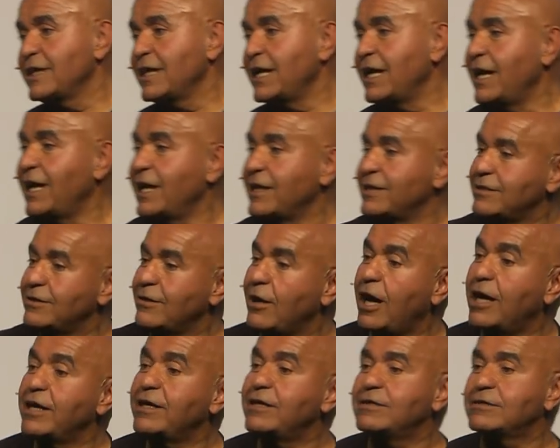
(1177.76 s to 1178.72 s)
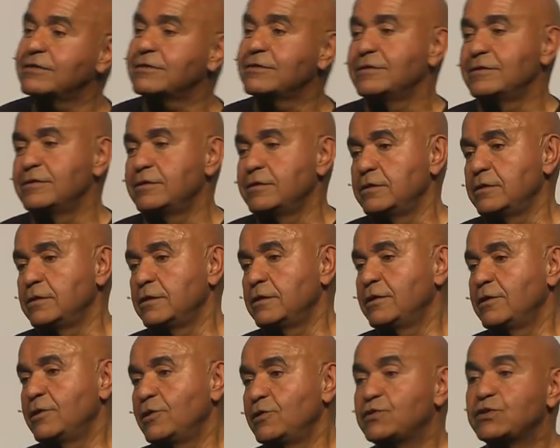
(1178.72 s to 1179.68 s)
and hired
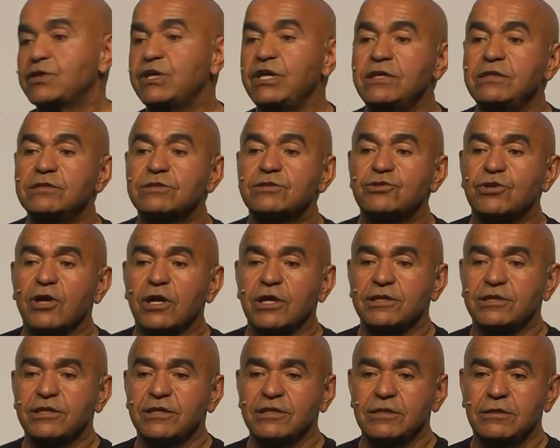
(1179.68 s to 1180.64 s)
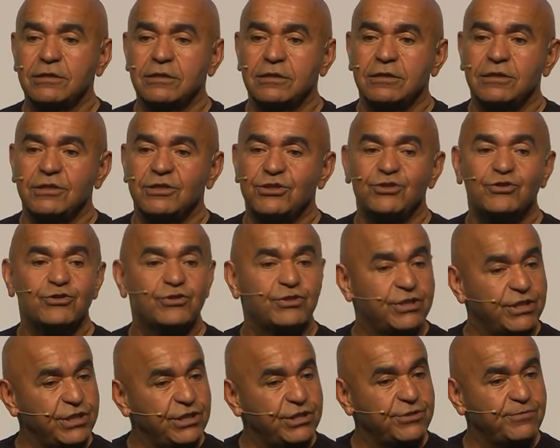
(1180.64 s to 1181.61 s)
a ski instructor to
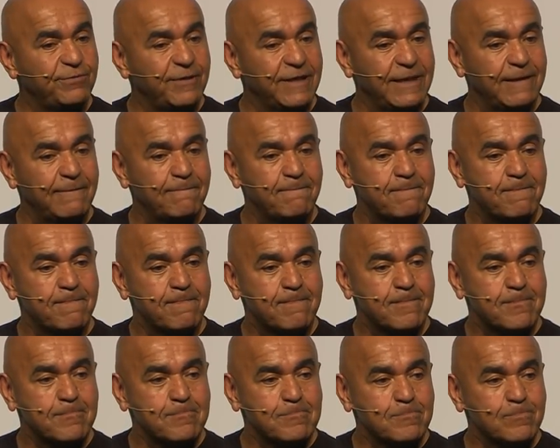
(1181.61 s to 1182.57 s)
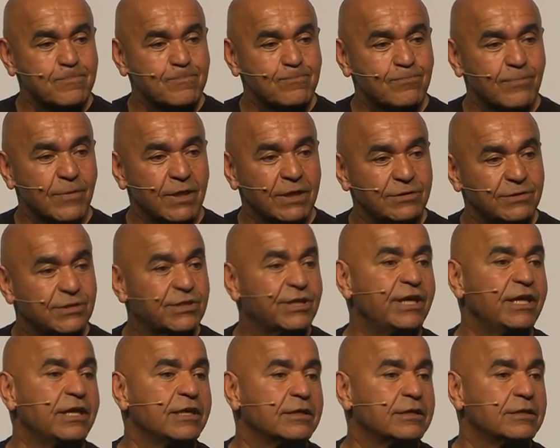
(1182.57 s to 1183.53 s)
teach me
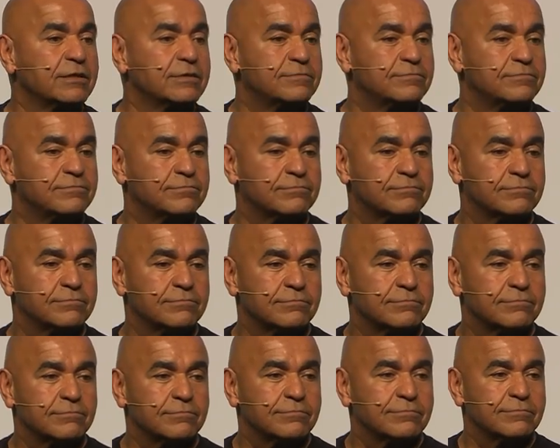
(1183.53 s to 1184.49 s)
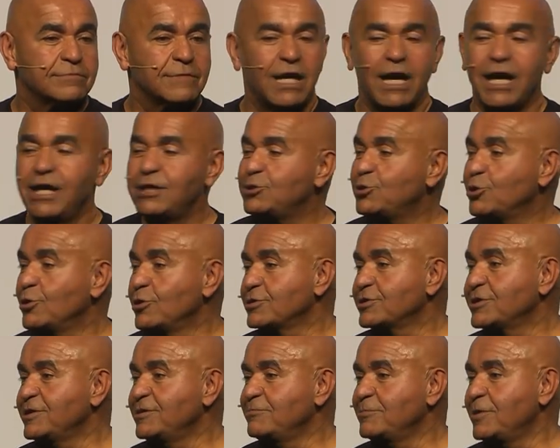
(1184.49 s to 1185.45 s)
skiing. I told
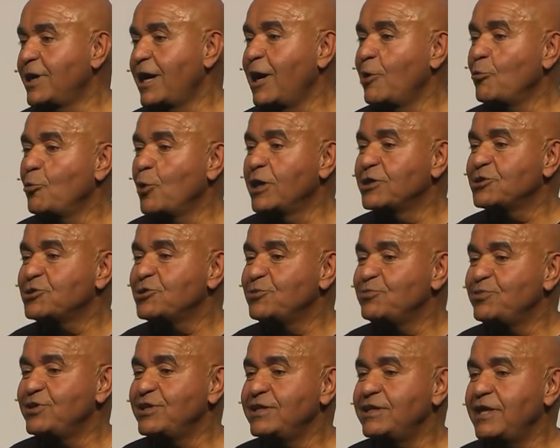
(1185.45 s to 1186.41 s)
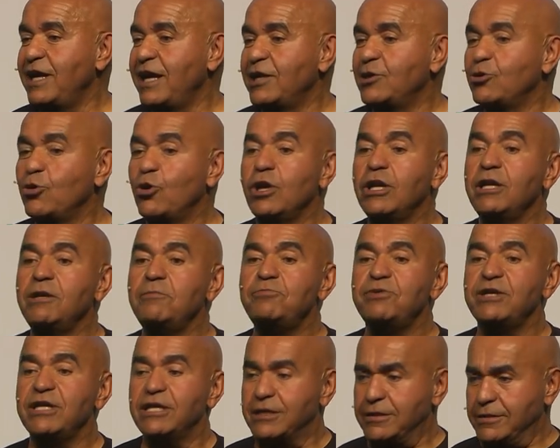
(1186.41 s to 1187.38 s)
him I want to be an
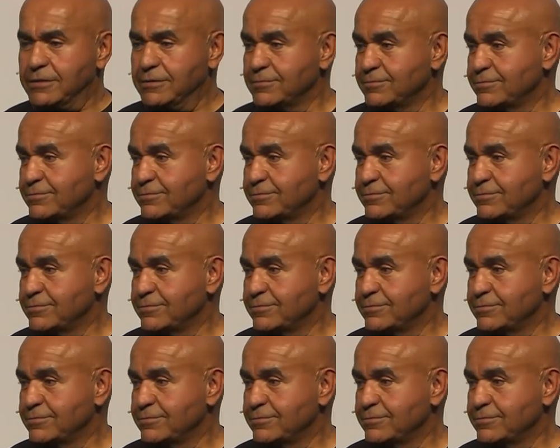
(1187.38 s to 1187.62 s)
Olympian.